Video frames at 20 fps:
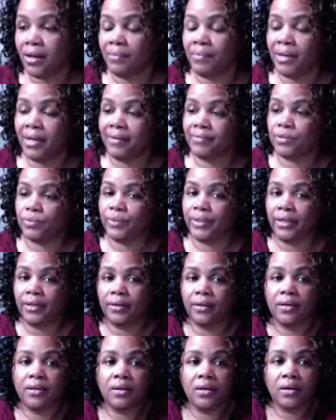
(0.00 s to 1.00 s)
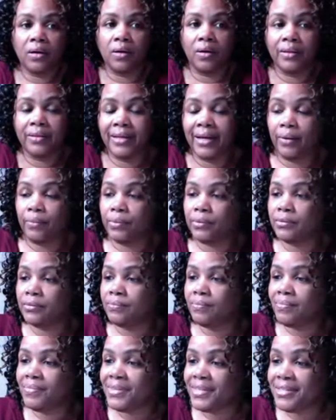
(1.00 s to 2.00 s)
I'm going to have to wait on that one.
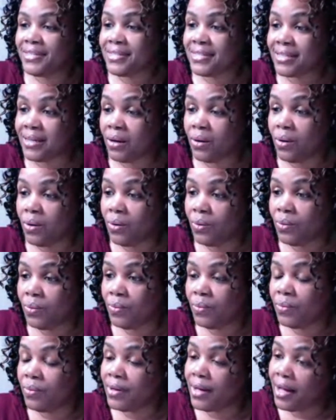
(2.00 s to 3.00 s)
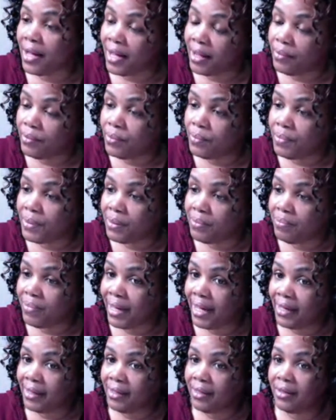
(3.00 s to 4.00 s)
So I will be
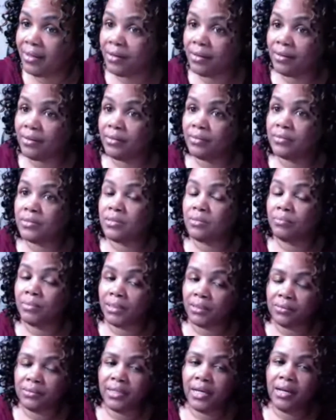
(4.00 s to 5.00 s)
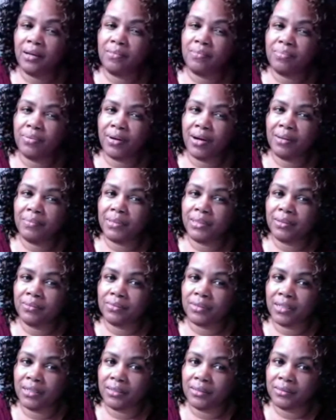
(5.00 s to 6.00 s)
back here tomorrow night, probably
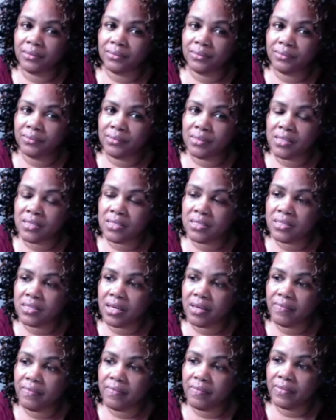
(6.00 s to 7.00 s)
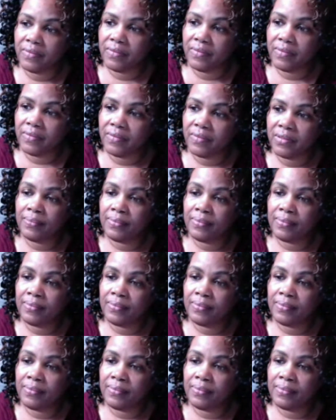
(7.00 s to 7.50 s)
around 7.